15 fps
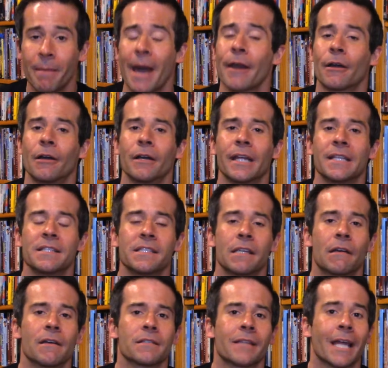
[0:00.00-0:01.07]
better in
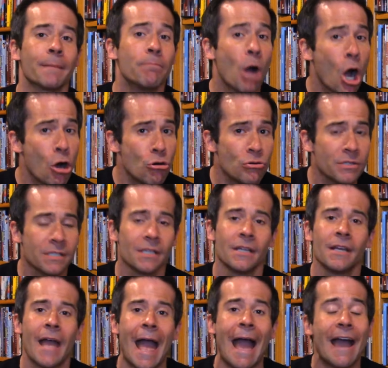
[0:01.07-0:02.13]
series like Pose
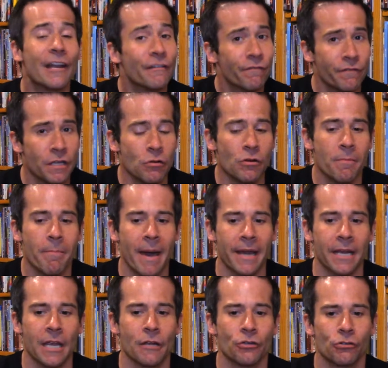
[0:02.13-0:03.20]
and Feud
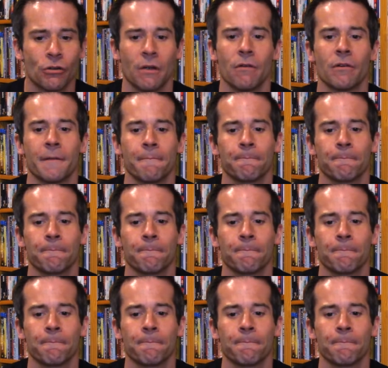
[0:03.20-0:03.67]
Betty and Joan.